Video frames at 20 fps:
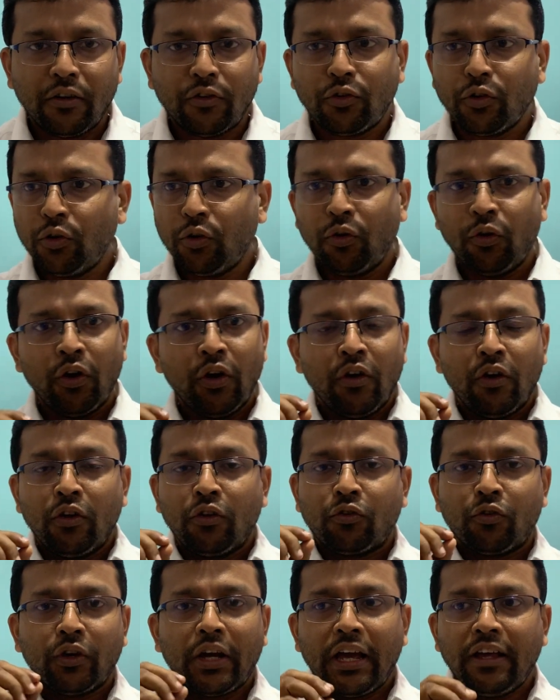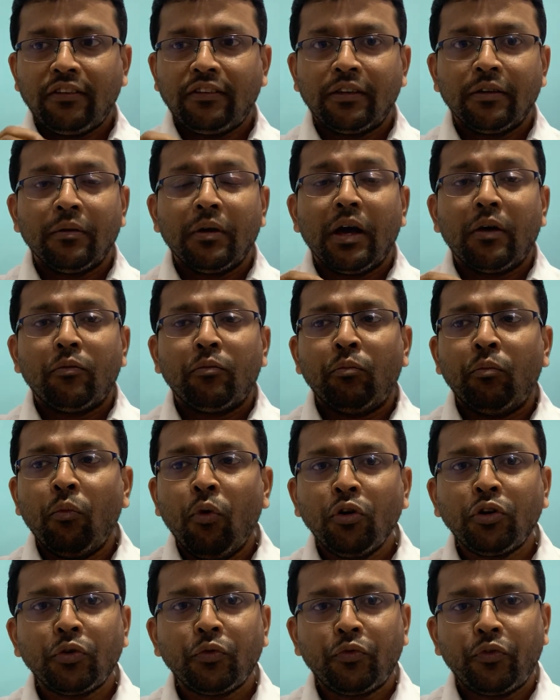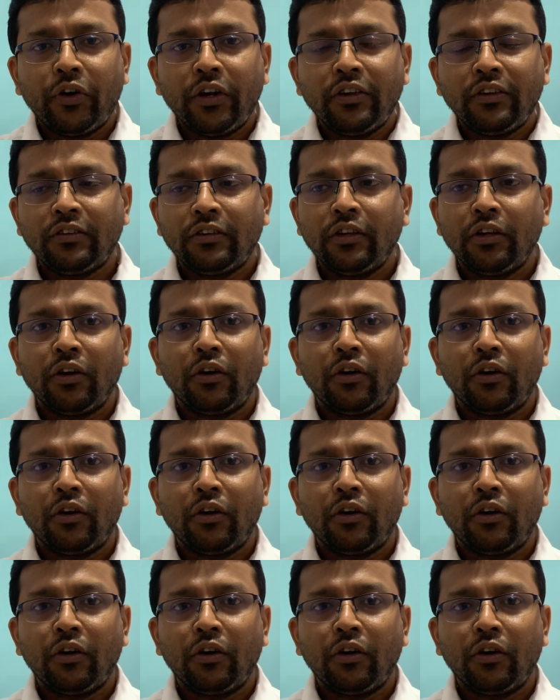So guys, most of us,